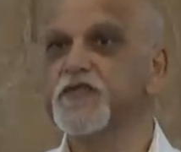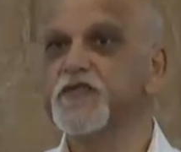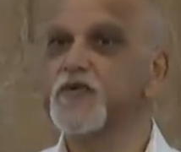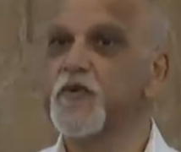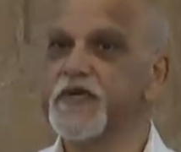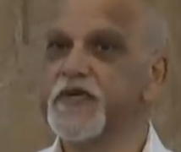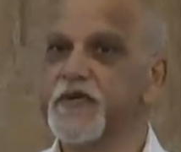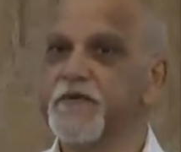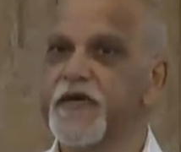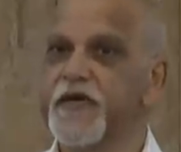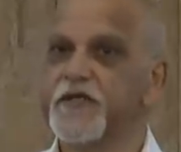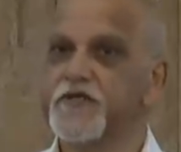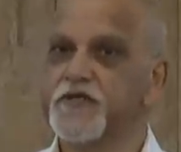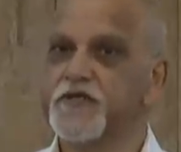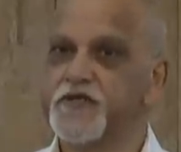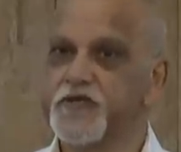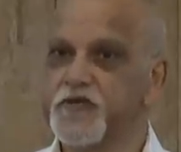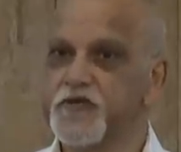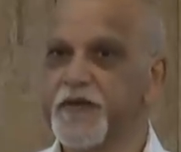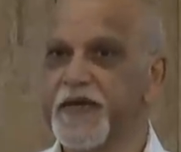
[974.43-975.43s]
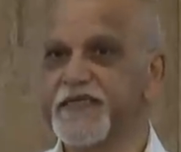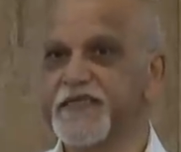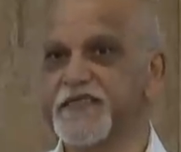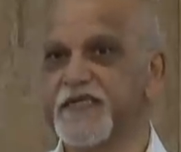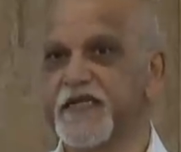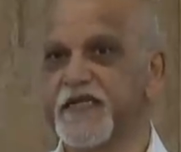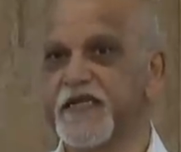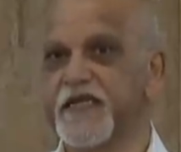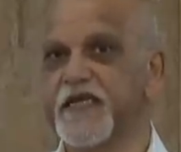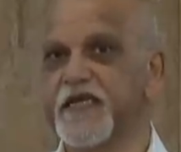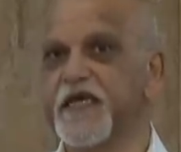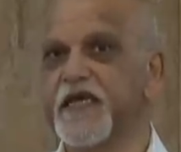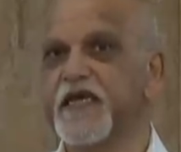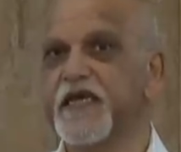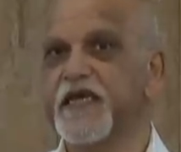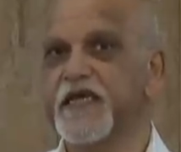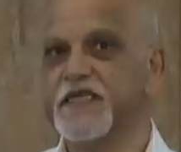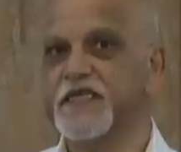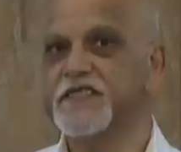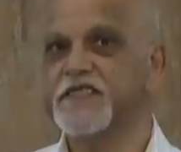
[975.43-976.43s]
So what I'm going to do basically
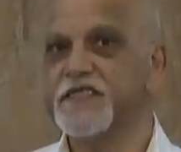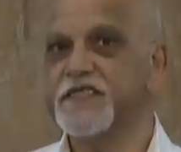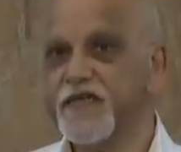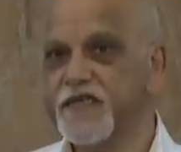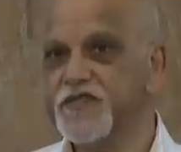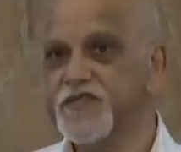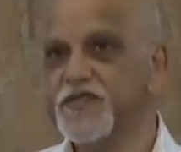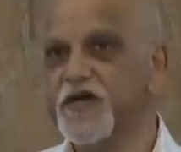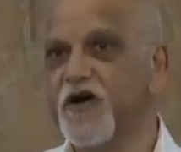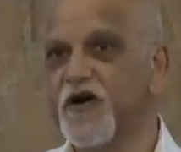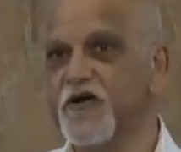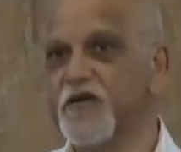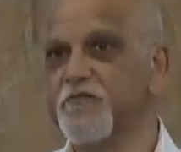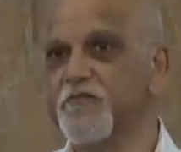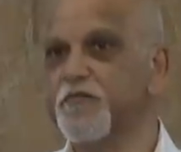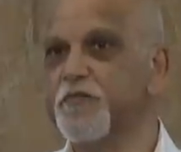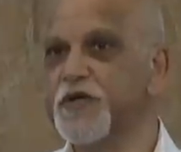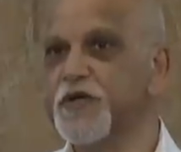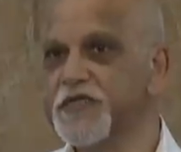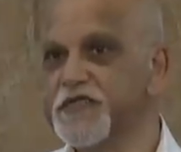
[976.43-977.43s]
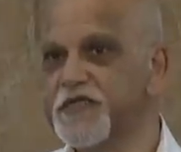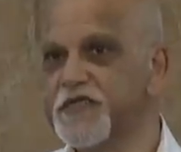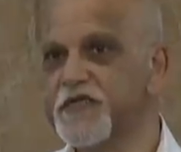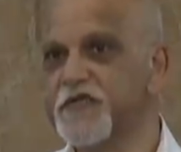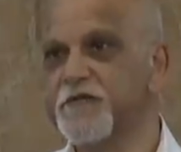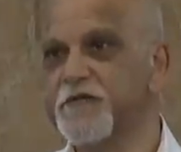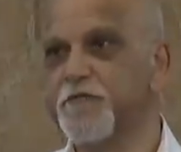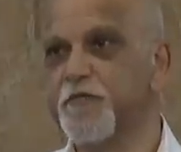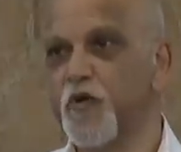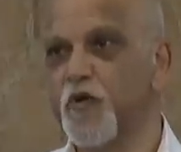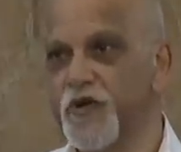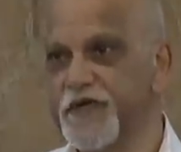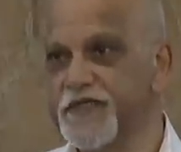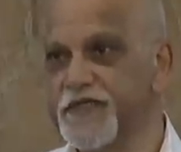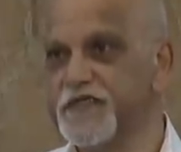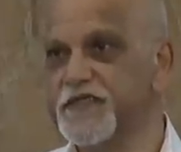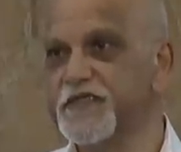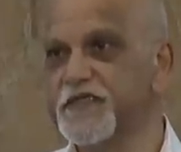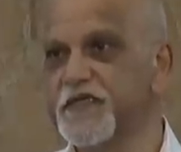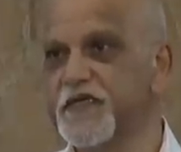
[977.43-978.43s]
is touch on pertinent
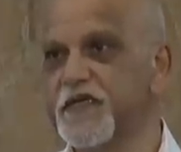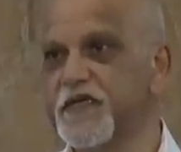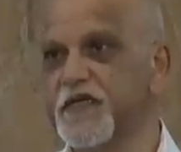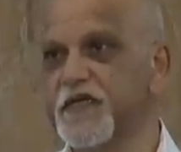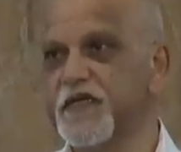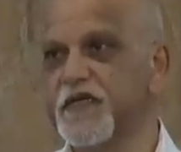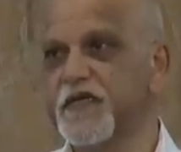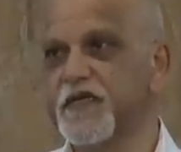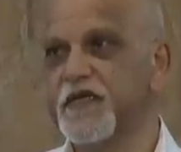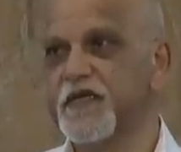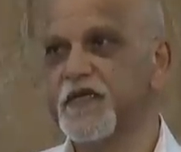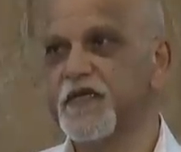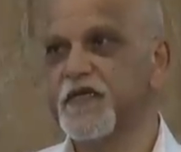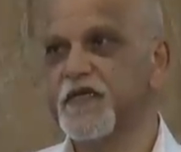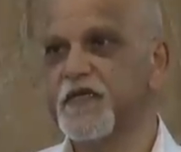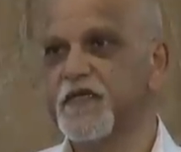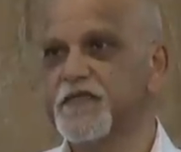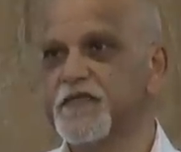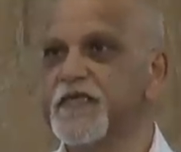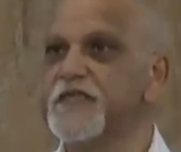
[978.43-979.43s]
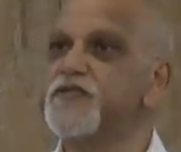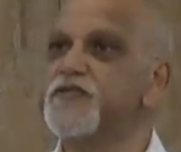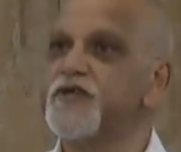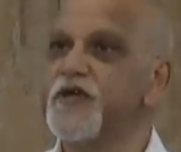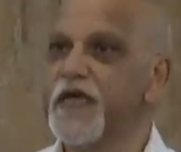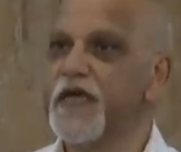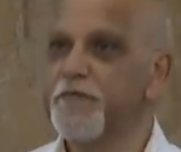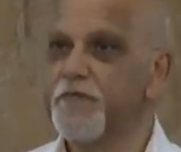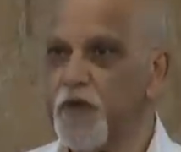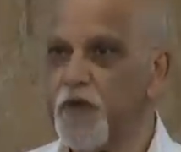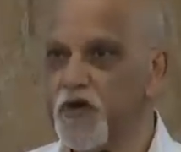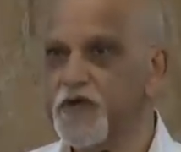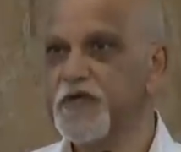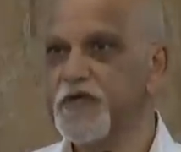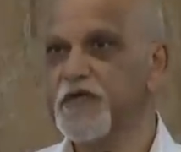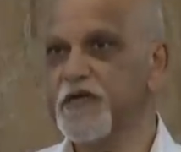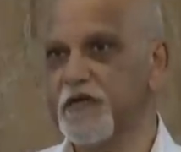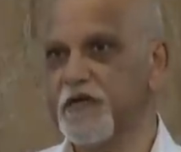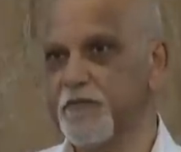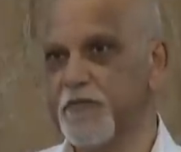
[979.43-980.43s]
points that you can
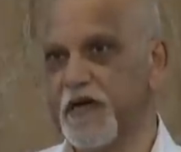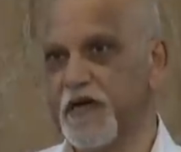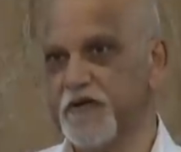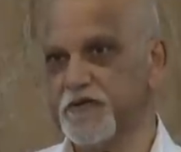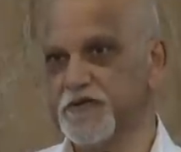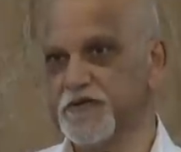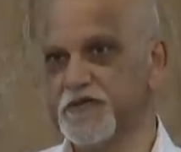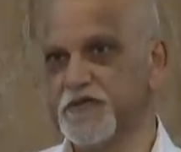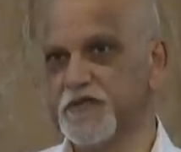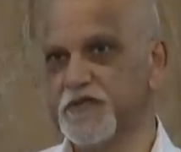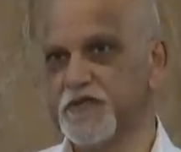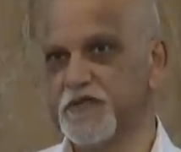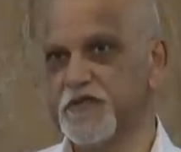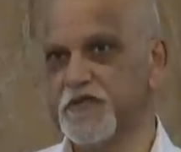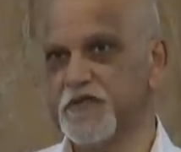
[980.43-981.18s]
ponder about.